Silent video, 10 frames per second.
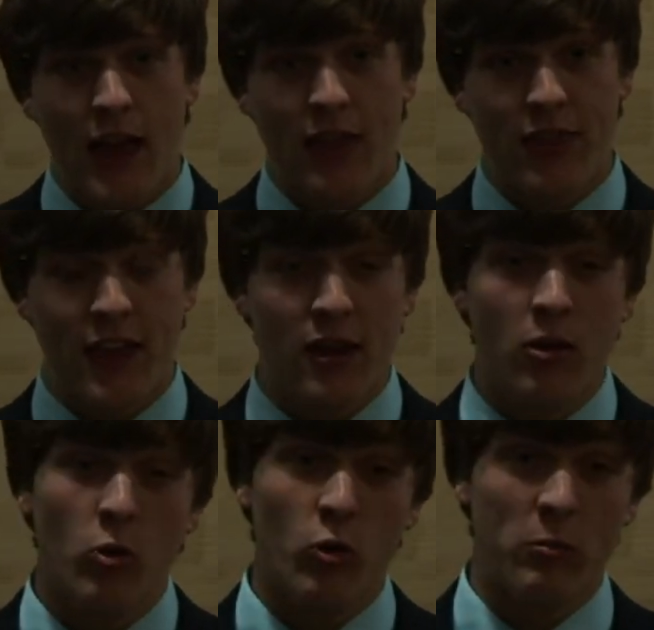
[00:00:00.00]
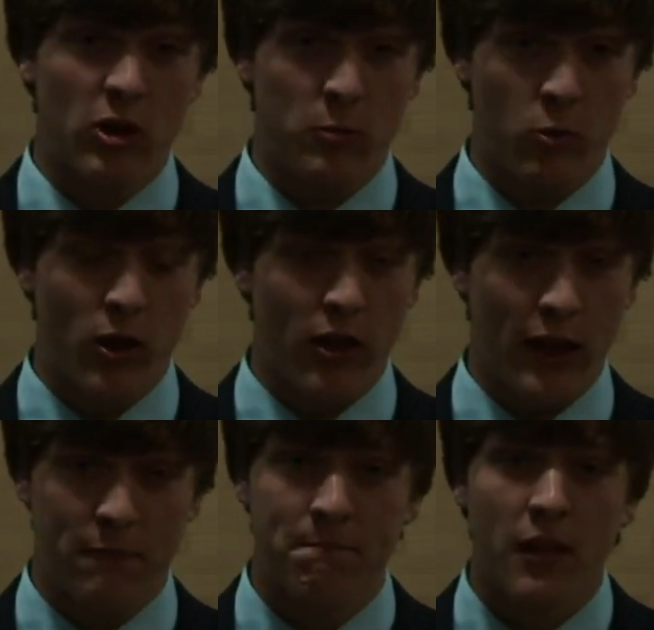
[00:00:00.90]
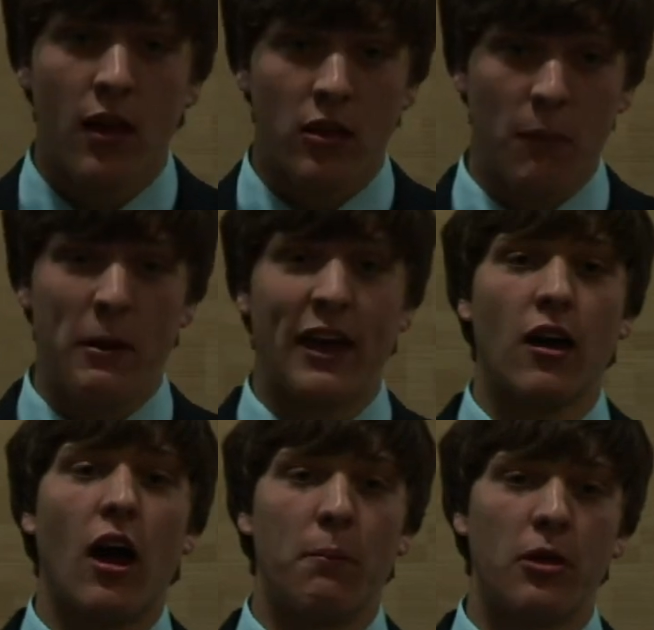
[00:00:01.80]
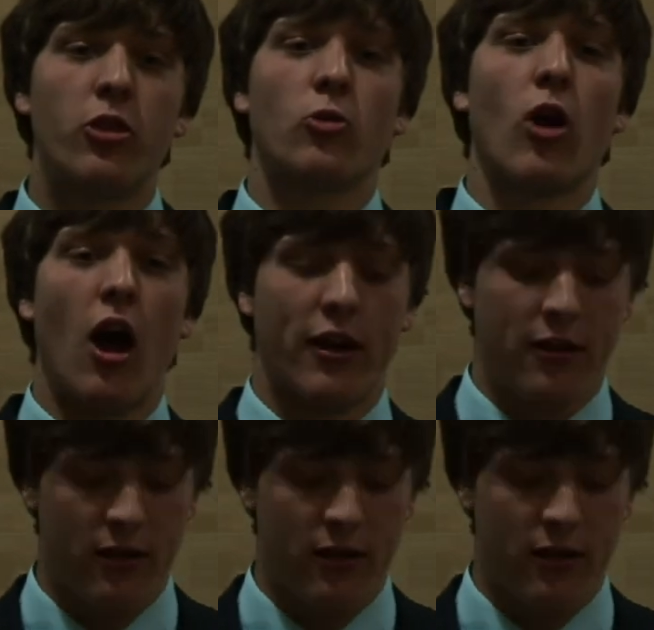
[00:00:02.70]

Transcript: And then we must be willing to pick up the rock.